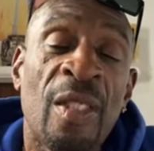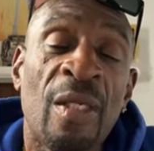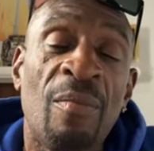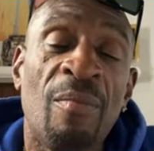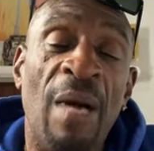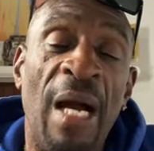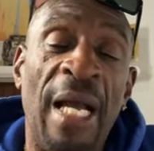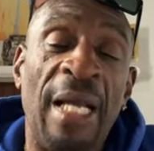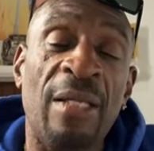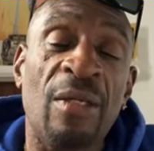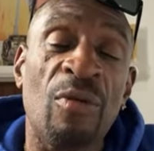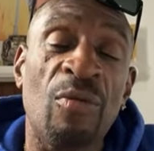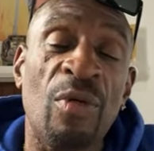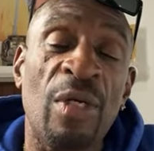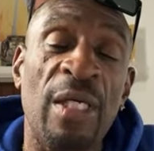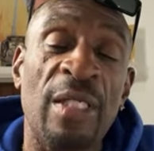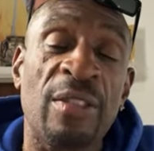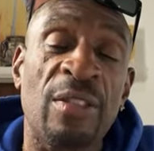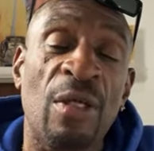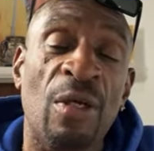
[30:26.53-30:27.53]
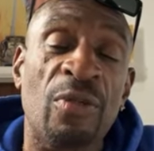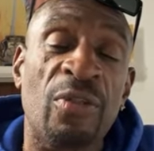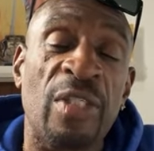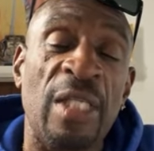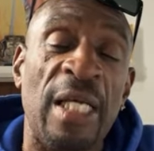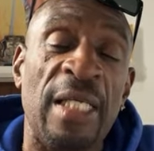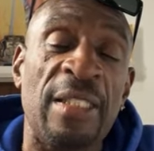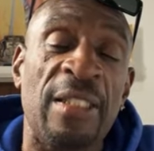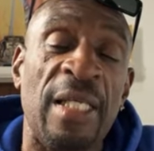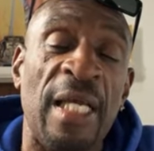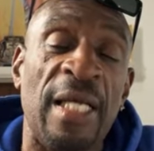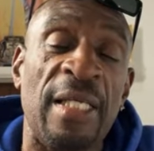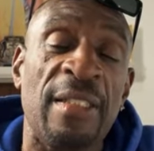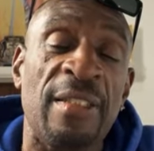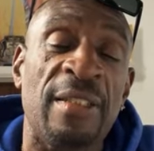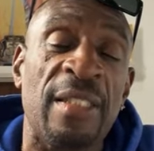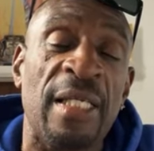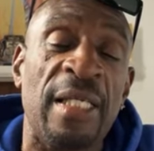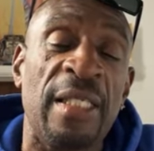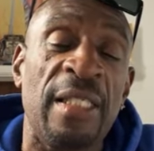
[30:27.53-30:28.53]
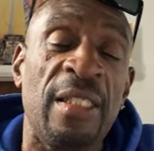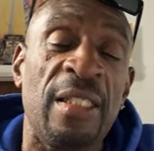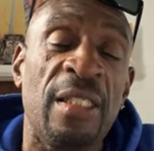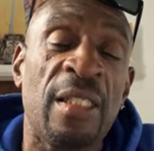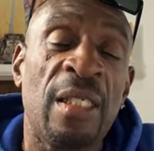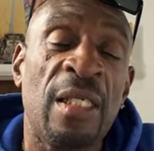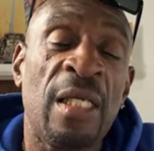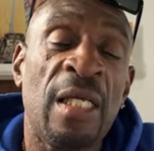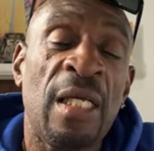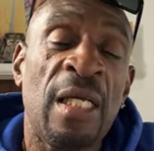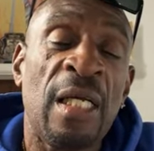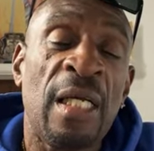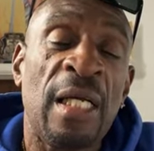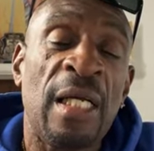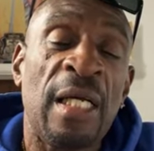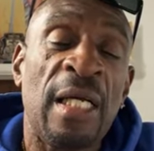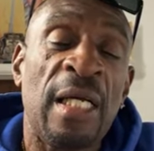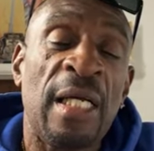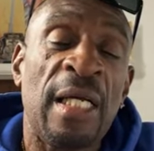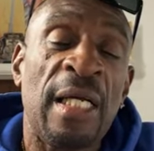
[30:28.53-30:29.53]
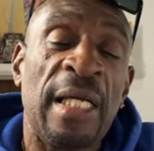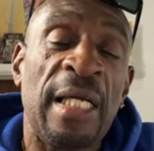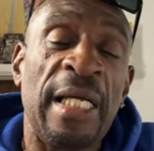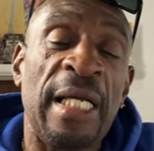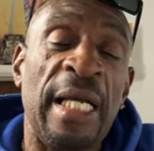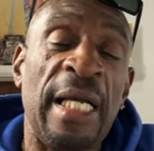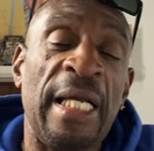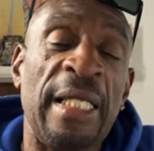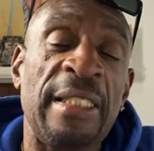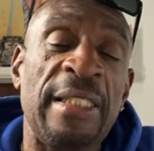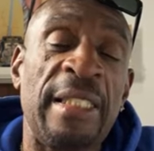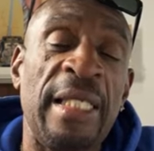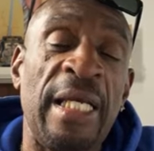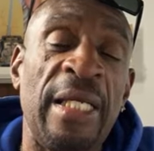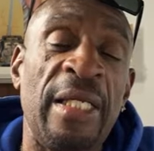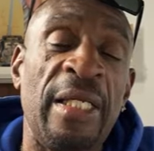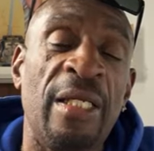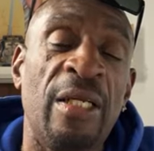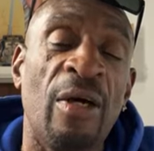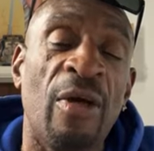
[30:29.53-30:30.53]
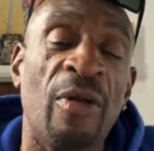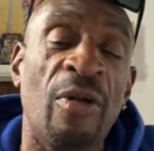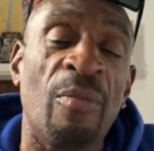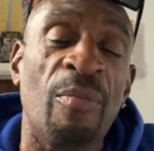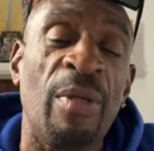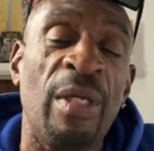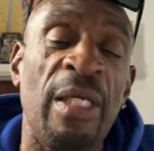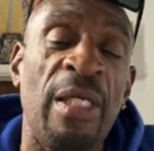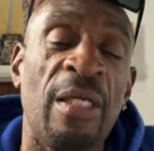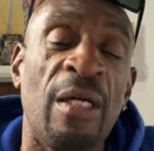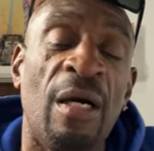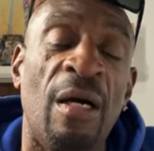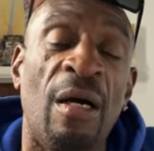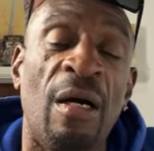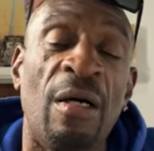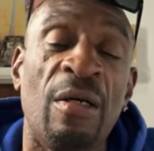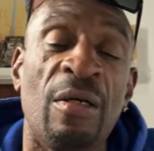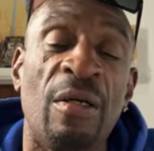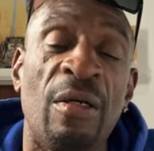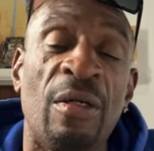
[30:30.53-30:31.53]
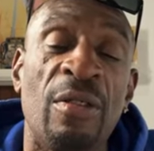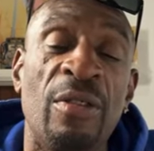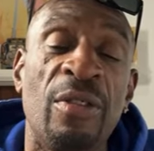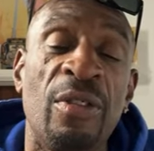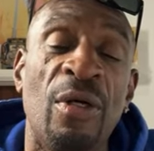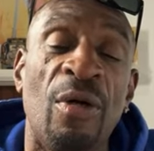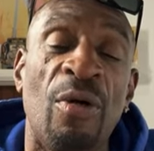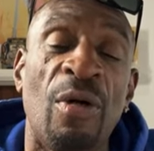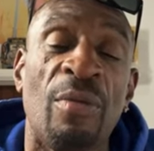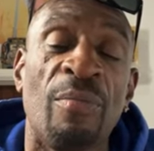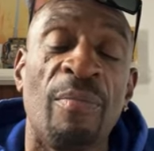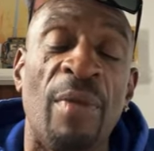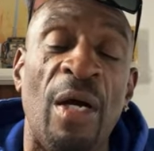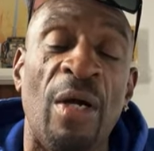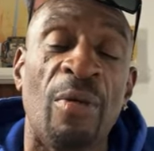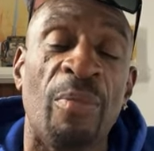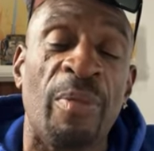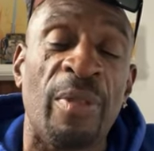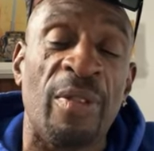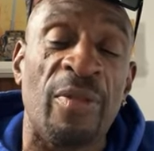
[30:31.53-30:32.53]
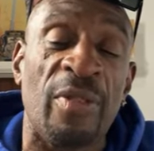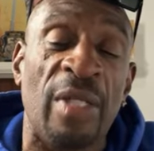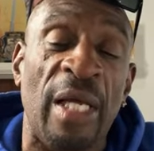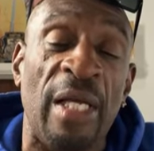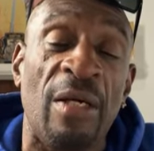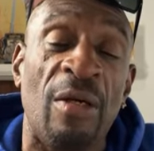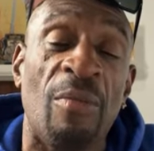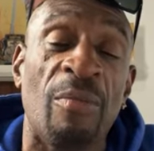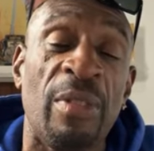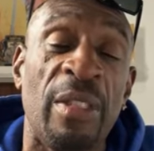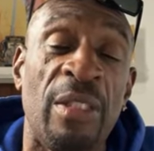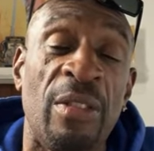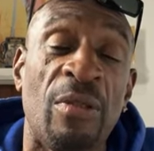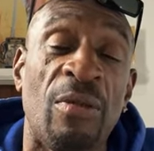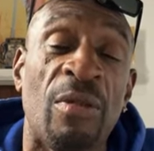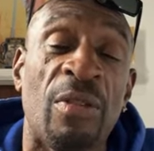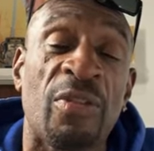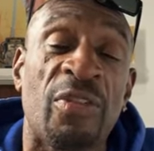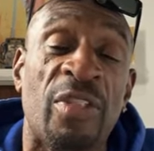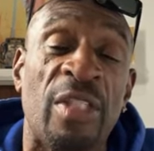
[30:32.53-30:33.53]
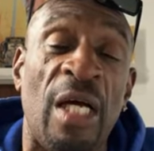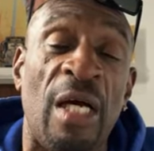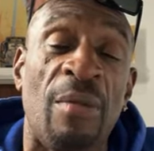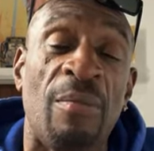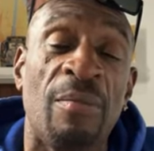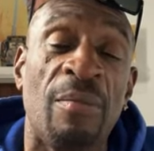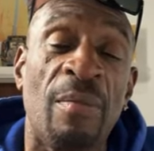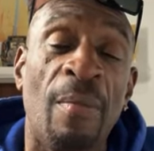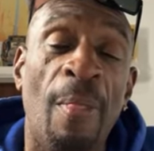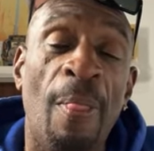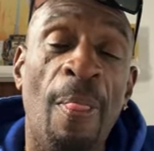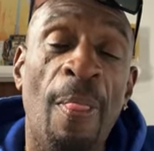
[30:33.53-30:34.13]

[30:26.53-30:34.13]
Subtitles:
Mike Lorenzo say Jay-Z and Diddy gonna be doing burpees. They gonna be doing something.